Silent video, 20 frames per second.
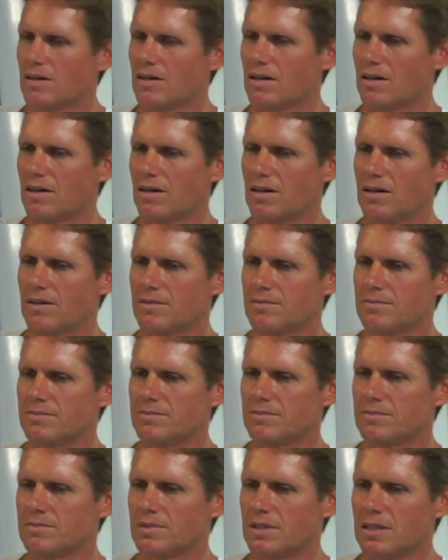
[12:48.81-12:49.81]

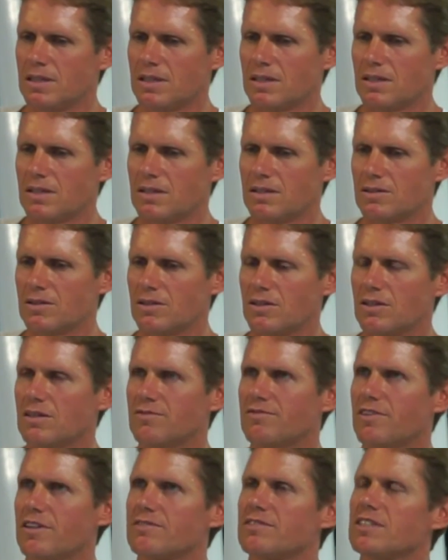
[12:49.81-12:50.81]
You know,
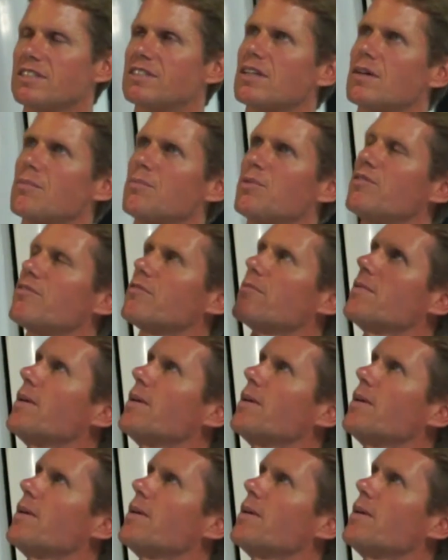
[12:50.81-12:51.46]
if I reach up over my